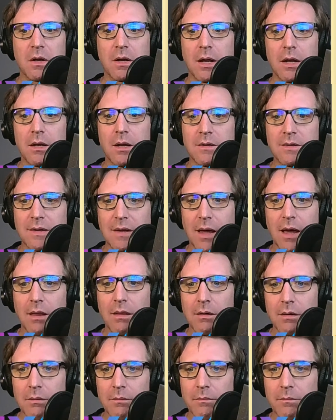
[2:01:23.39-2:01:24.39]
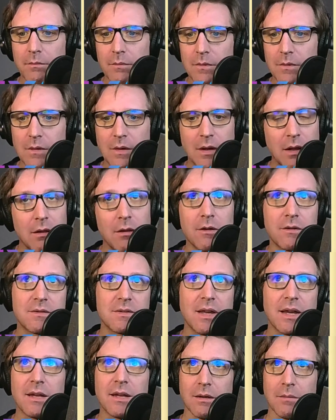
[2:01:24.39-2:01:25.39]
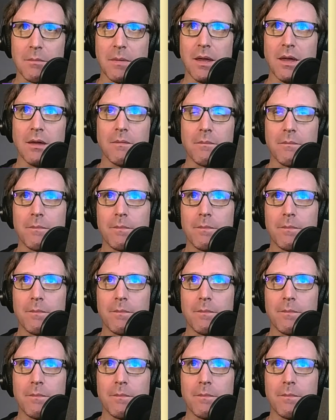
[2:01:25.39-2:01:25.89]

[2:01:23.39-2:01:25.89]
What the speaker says: getting it together. And it looks like it to me.